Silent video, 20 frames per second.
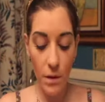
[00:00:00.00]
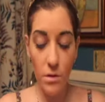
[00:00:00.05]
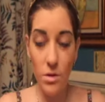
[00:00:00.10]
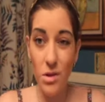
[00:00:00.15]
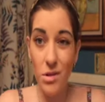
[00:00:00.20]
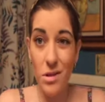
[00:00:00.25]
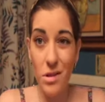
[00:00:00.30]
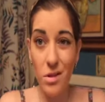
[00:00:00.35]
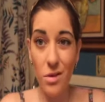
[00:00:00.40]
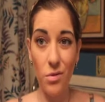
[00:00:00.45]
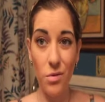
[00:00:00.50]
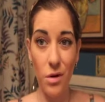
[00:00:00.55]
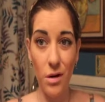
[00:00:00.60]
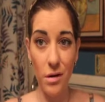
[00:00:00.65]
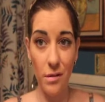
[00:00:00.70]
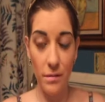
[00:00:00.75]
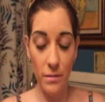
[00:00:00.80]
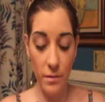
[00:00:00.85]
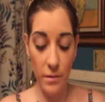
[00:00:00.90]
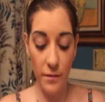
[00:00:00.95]
just
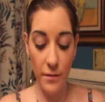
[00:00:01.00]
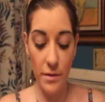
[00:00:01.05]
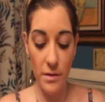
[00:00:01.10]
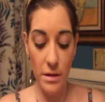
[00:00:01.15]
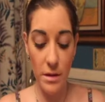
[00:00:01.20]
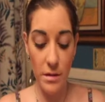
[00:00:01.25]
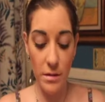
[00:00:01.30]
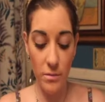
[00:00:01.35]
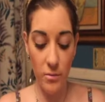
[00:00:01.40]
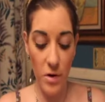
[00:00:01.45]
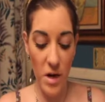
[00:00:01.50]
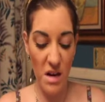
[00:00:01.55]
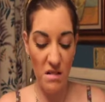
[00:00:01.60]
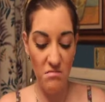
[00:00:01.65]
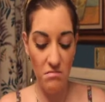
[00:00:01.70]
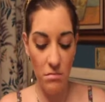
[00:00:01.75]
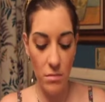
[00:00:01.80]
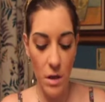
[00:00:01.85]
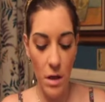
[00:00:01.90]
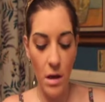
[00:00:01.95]
ignore if you see some
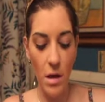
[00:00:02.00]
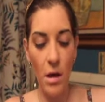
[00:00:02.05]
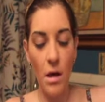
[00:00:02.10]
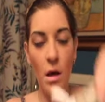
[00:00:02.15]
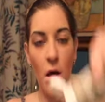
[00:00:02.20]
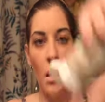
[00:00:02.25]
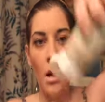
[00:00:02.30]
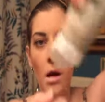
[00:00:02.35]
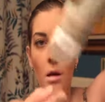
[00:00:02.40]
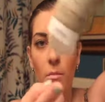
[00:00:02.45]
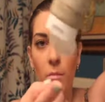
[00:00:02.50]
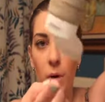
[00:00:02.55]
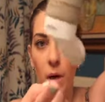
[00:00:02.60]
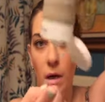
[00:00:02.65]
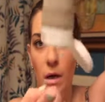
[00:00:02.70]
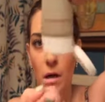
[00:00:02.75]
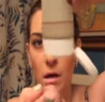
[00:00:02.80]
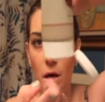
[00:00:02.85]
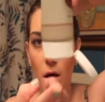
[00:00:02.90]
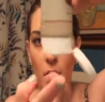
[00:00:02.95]
red.
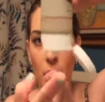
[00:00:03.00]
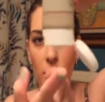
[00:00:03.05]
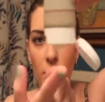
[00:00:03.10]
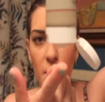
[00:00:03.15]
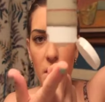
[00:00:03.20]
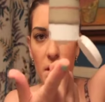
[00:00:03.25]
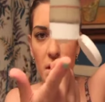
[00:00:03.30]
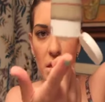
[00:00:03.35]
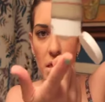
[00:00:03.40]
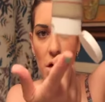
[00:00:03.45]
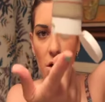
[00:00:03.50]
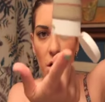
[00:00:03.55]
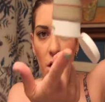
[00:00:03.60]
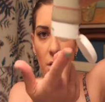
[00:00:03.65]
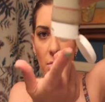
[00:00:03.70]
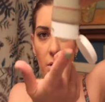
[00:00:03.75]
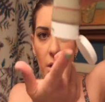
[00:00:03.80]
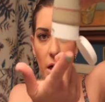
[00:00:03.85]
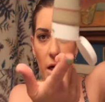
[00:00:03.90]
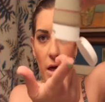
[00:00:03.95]
But this is how
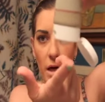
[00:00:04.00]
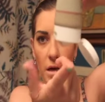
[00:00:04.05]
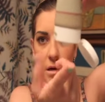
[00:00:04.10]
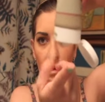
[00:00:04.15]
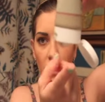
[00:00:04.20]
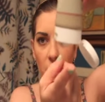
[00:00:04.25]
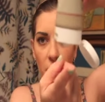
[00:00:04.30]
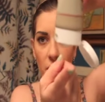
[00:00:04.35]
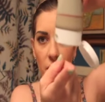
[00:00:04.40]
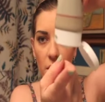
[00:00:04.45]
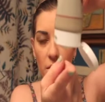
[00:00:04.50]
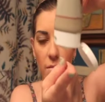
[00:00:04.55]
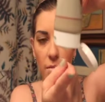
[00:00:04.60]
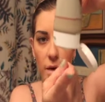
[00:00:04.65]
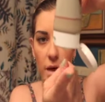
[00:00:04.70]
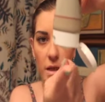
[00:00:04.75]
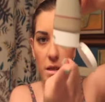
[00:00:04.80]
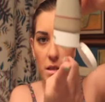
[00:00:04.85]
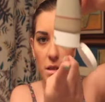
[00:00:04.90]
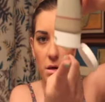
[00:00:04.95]
I apply
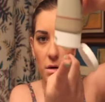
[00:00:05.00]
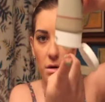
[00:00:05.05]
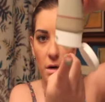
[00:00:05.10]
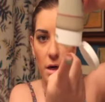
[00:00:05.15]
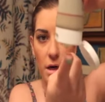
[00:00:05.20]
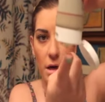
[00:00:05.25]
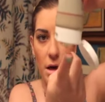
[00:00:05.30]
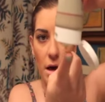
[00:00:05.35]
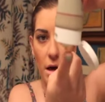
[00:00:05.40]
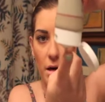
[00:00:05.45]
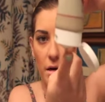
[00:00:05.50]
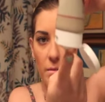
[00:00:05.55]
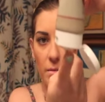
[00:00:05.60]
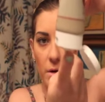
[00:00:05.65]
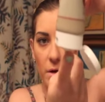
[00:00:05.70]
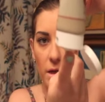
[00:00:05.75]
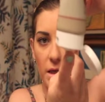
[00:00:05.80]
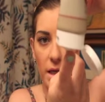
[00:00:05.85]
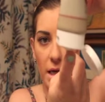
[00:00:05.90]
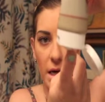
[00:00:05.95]
my deodorant. I'm
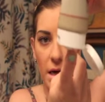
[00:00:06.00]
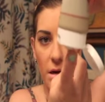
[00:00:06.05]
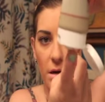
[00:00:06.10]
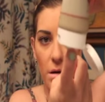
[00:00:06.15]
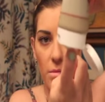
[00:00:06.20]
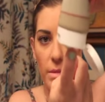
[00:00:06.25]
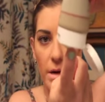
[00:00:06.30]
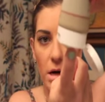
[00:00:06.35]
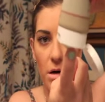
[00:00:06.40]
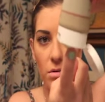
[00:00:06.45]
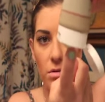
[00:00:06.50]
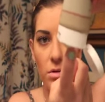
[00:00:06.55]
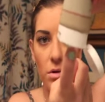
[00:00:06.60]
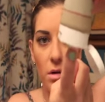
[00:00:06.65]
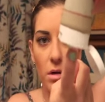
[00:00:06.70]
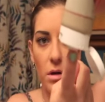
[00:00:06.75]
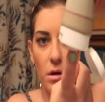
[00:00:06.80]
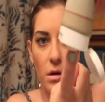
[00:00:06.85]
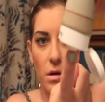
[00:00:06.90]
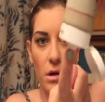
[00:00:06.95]
going to get about
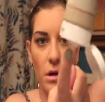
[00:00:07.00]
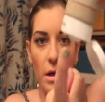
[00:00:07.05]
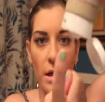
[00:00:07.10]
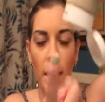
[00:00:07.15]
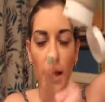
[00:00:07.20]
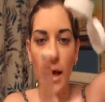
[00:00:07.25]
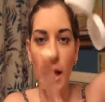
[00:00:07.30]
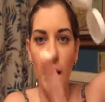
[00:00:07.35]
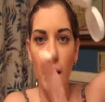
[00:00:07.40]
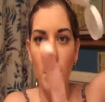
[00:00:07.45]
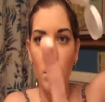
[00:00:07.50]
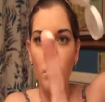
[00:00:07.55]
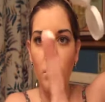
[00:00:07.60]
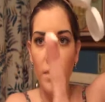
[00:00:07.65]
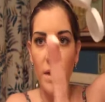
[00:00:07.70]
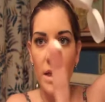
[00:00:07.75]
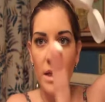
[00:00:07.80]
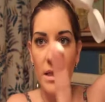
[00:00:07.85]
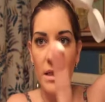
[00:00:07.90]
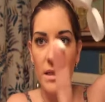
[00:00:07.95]
a
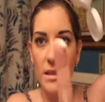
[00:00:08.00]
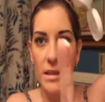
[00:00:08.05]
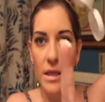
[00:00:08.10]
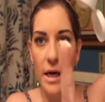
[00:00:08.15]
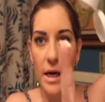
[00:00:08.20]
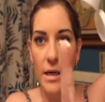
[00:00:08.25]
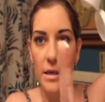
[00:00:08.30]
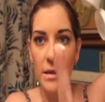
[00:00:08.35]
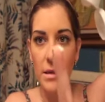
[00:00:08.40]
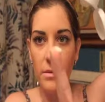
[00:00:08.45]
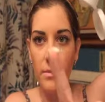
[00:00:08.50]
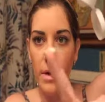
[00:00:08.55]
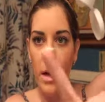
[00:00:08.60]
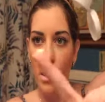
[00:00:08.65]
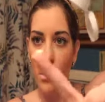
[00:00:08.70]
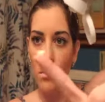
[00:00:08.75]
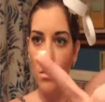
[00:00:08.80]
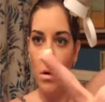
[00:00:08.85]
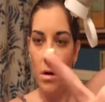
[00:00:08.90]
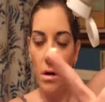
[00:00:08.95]
pea-sized
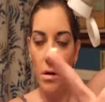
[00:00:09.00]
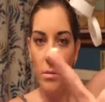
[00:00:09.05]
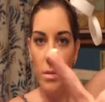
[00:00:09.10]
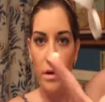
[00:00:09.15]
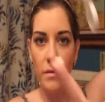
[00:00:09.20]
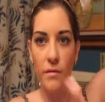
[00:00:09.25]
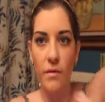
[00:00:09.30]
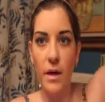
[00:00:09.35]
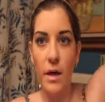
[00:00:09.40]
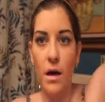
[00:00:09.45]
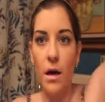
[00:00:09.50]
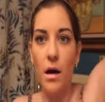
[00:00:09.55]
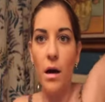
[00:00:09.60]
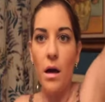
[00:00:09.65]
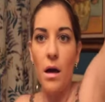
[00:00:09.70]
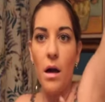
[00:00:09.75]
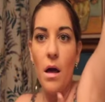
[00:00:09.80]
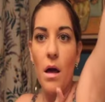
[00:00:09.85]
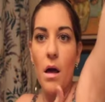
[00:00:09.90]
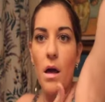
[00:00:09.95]
amount on my
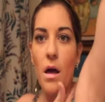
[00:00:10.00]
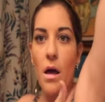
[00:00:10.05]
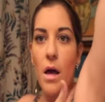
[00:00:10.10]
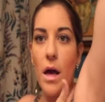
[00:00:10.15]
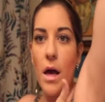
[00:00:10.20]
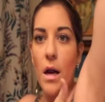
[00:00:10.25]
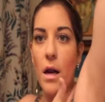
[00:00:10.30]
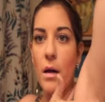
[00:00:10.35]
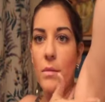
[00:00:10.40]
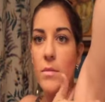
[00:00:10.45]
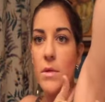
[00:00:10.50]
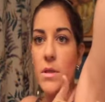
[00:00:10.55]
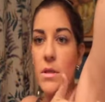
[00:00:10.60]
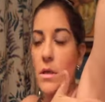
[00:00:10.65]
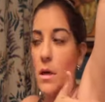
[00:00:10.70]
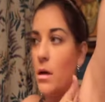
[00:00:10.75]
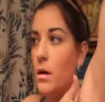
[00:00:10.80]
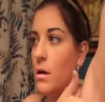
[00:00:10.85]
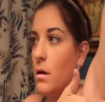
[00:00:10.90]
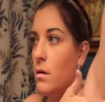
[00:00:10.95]
finger, and I'm just
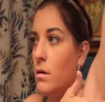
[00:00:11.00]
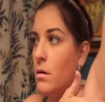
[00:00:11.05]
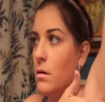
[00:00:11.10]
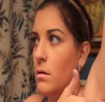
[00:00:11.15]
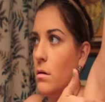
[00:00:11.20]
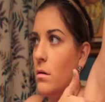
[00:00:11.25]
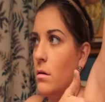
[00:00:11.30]
going to...